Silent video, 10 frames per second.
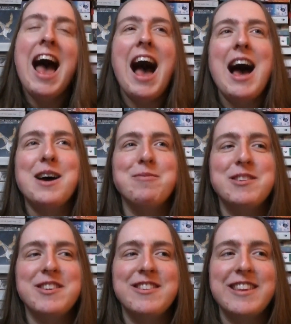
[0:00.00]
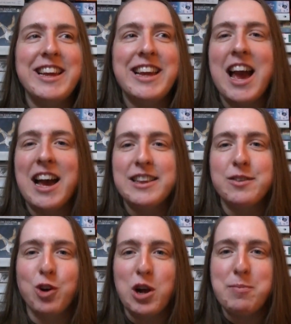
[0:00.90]
to see the
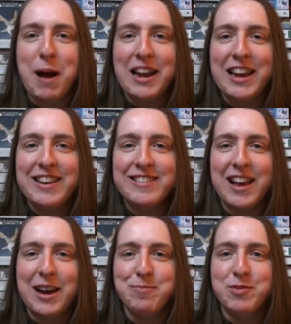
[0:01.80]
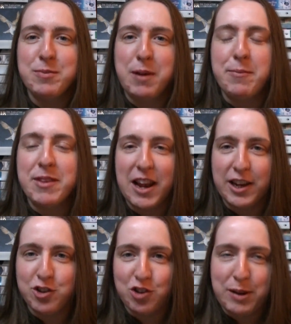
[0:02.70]
Royal Ballets. Sometimes they
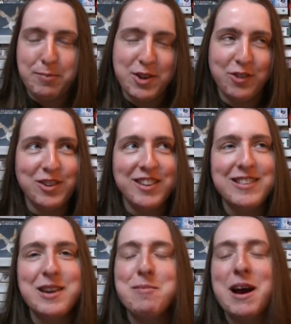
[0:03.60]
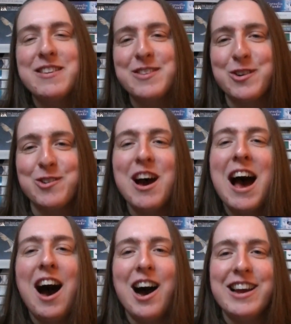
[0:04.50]
stream stuff to the cinema, so
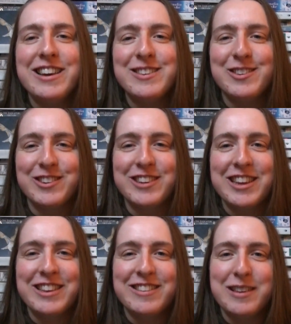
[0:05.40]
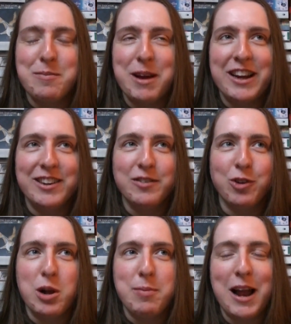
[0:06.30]
I saw it in the cinema here, the
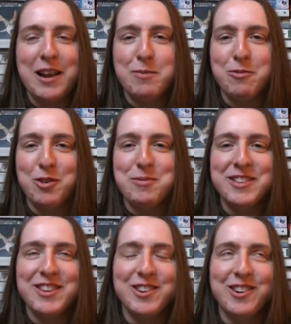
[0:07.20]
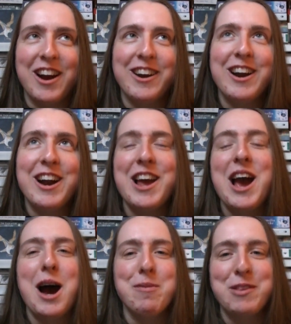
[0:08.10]
Royal Ballet's performance of Nutcracker, and I
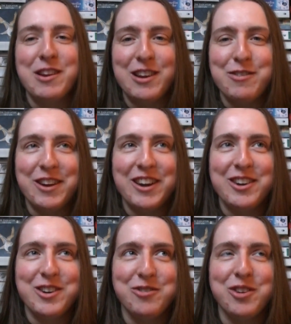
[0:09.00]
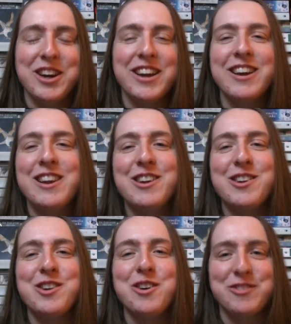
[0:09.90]
absolutely fell in love. I
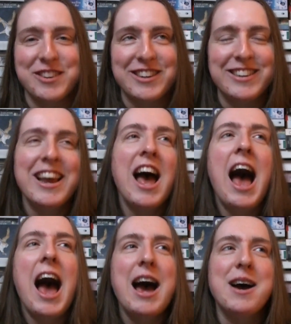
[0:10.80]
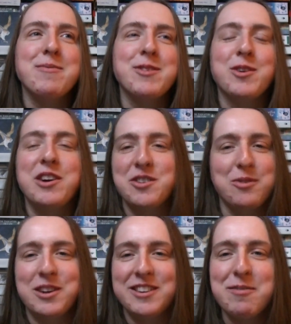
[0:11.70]
loved it. So I just
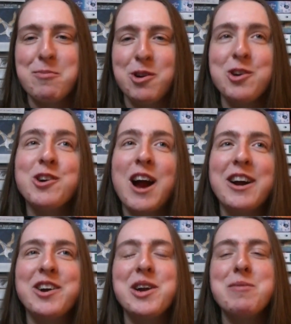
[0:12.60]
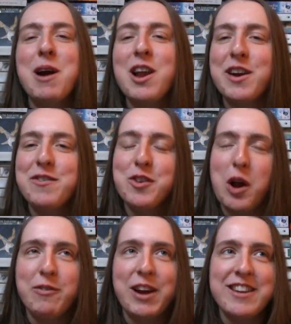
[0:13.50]
wanted more Nutcracker in my life, so
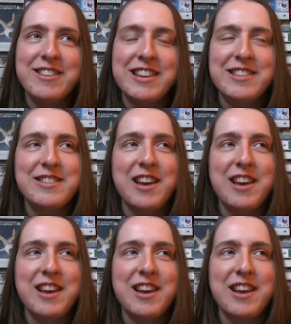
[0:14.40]
I read this